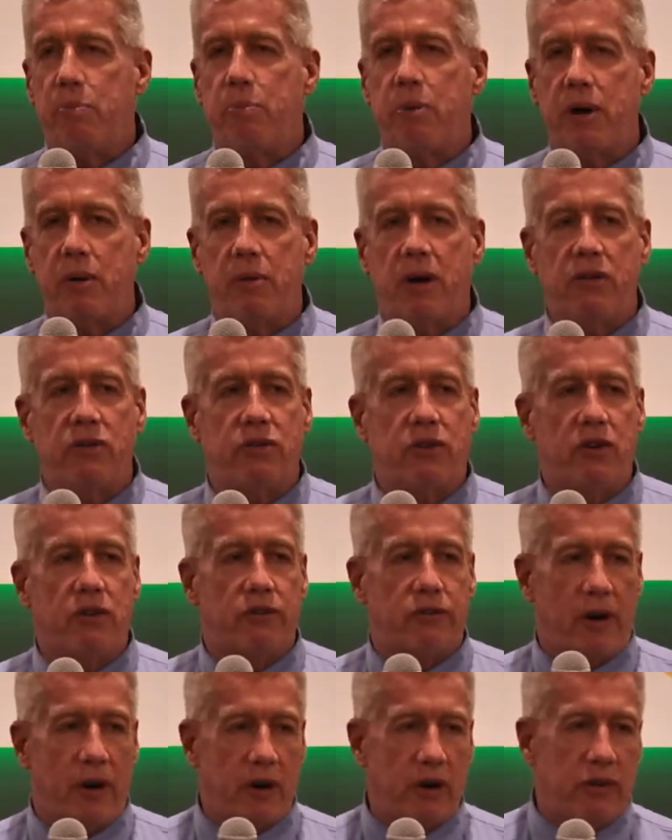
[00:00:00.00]
Pretty much
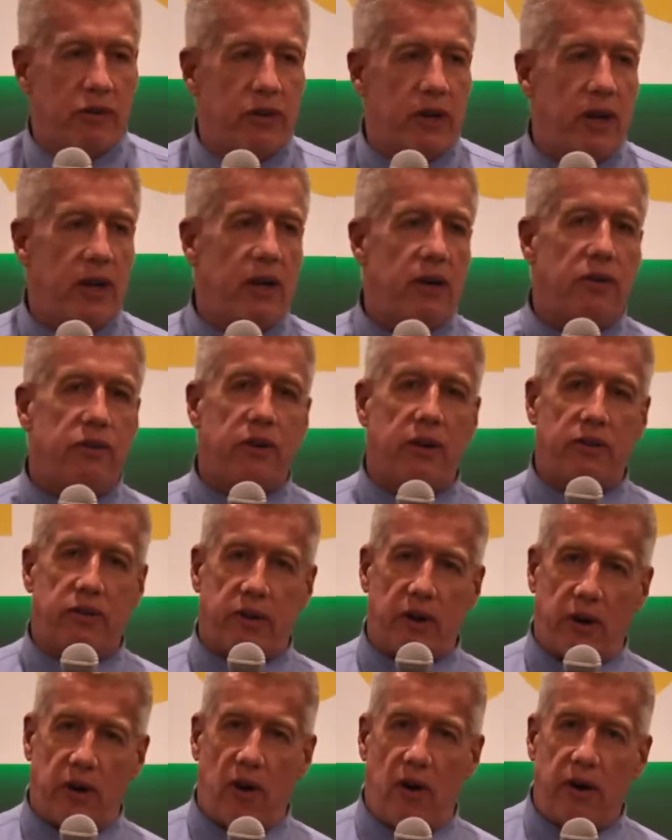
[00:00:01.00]
since Ferguson, since
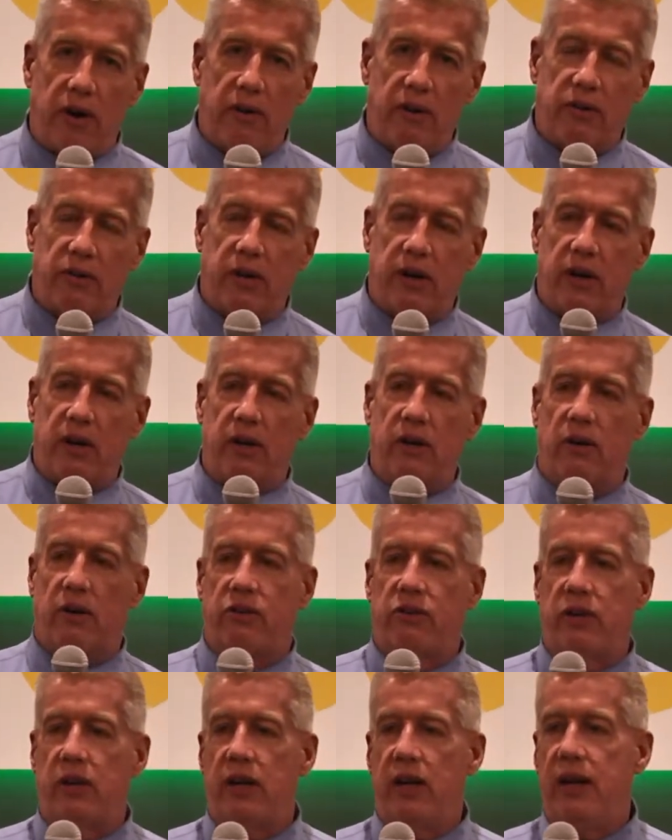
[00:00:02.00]
the Garner incident in New
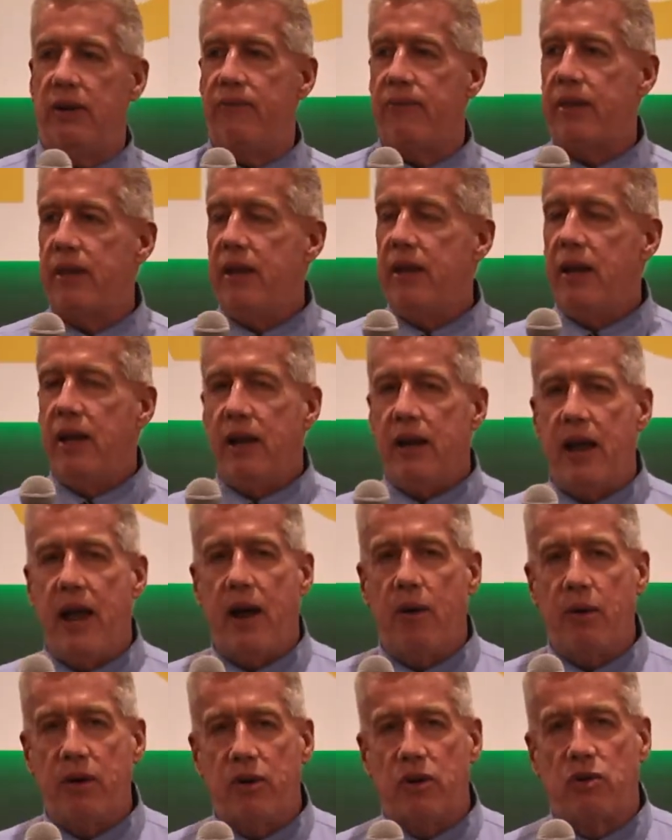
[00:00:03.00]
York City,
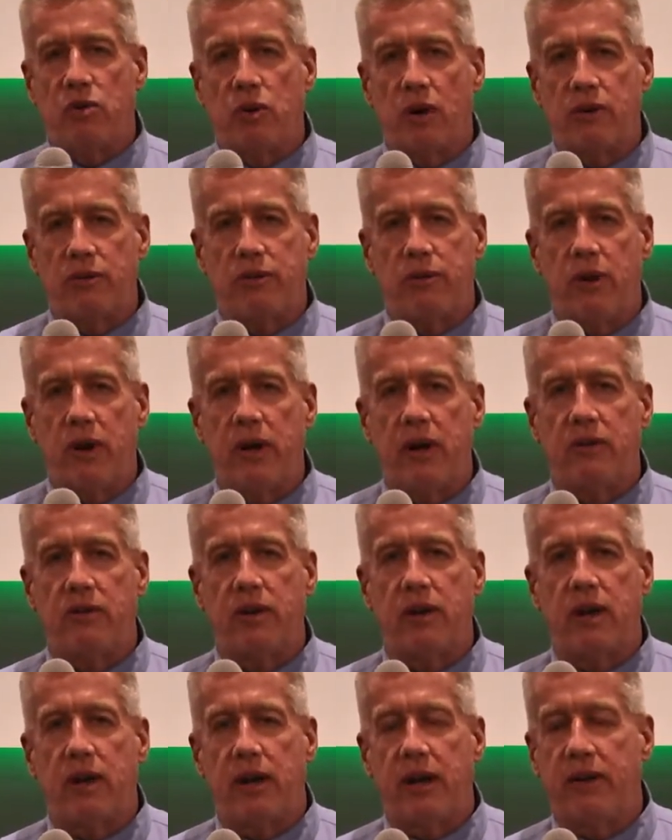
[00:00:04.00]
now it's the George Floyd
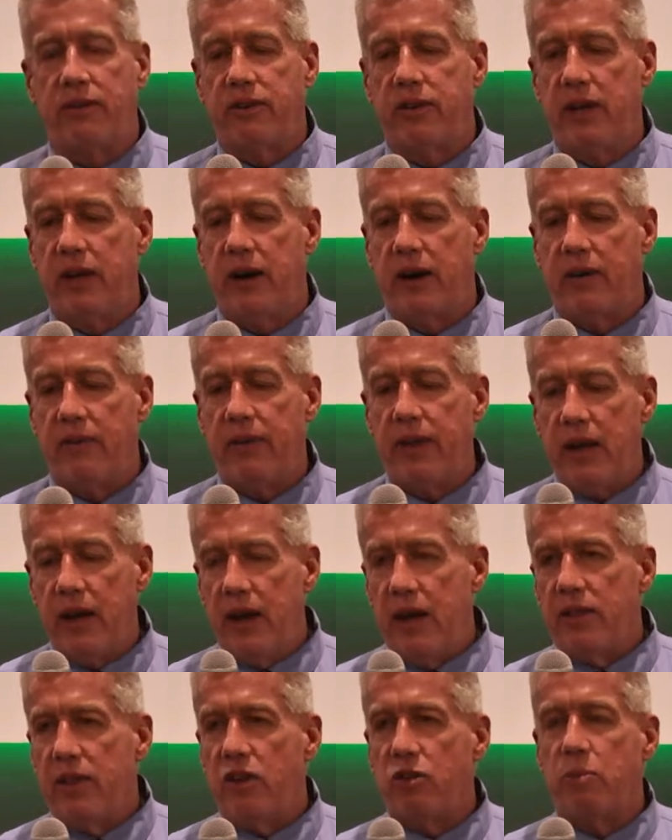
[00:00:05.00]
incident last year,
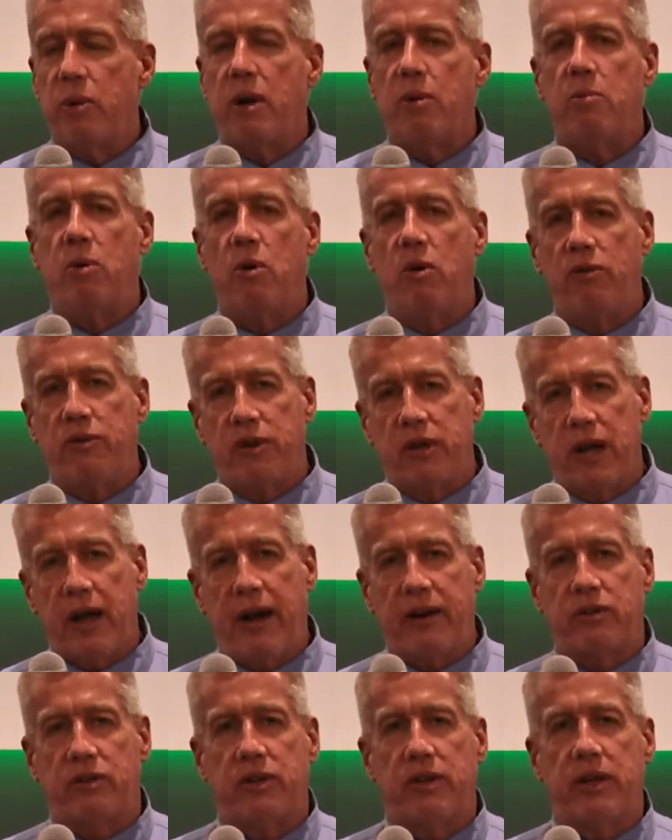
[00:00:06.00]
there's been a move to
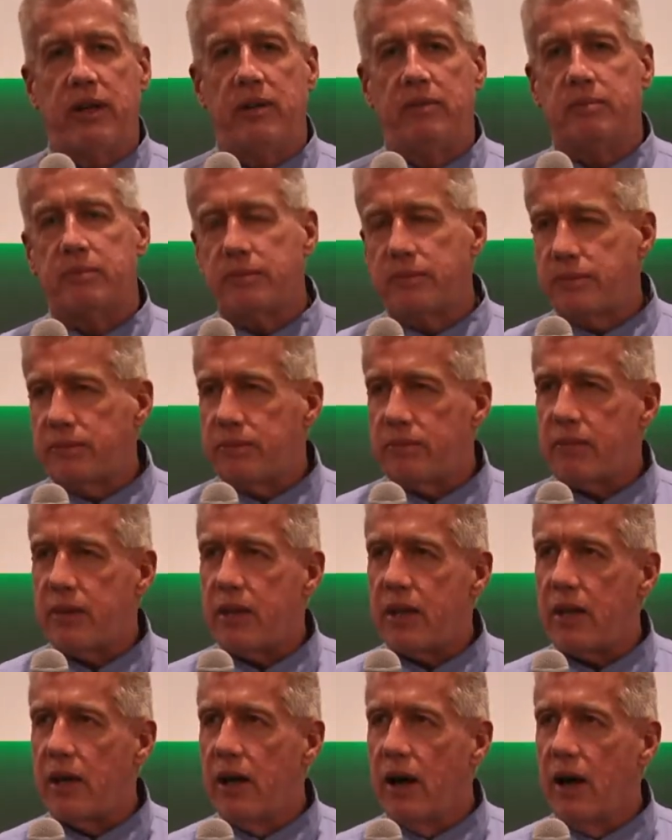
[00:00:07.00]
actually
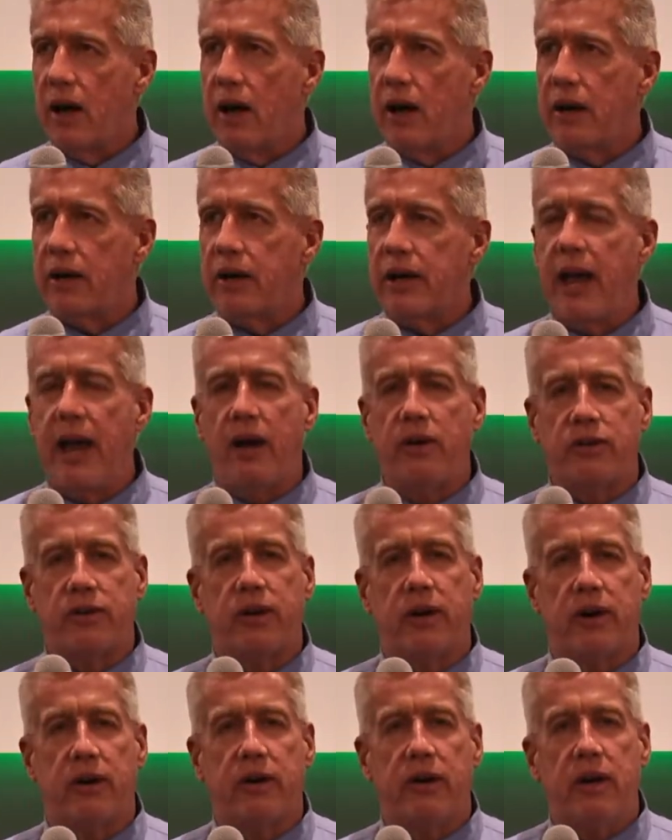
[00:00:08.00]

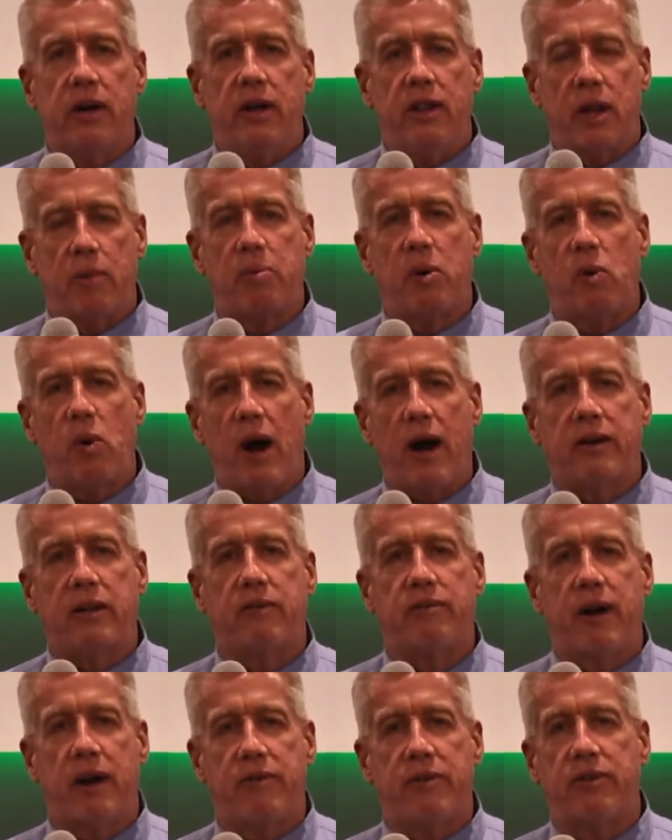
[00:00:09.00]
counter the
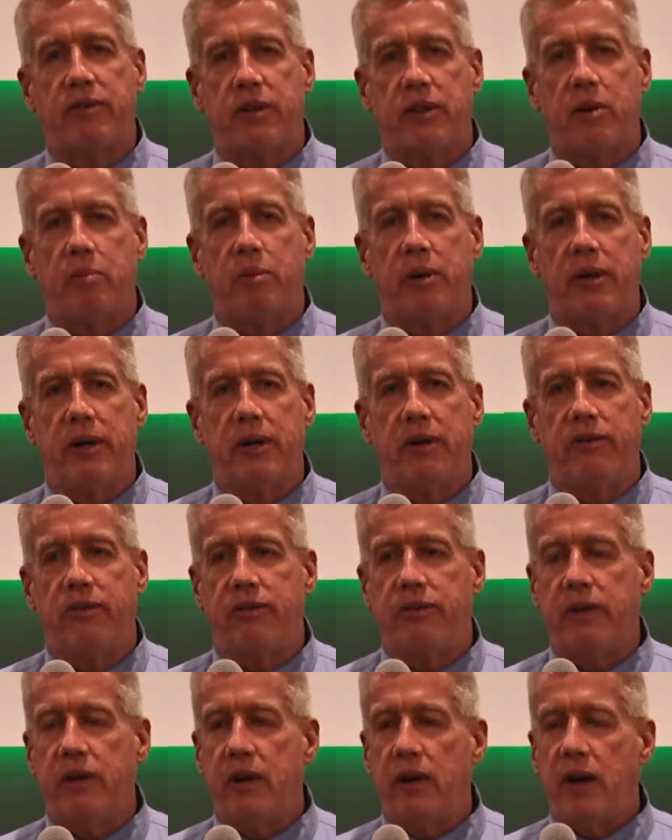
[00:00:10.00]
proactive efforts of the
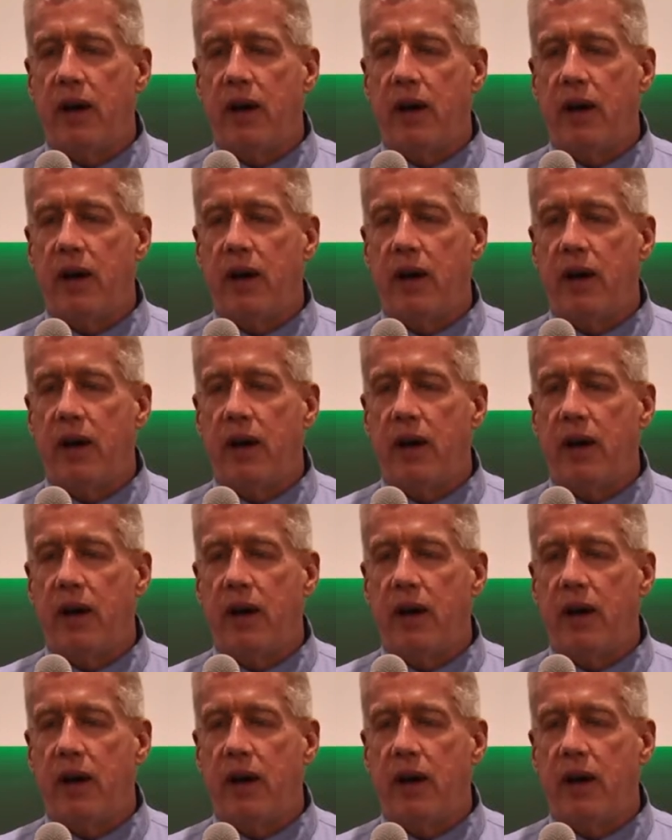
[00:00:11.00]
police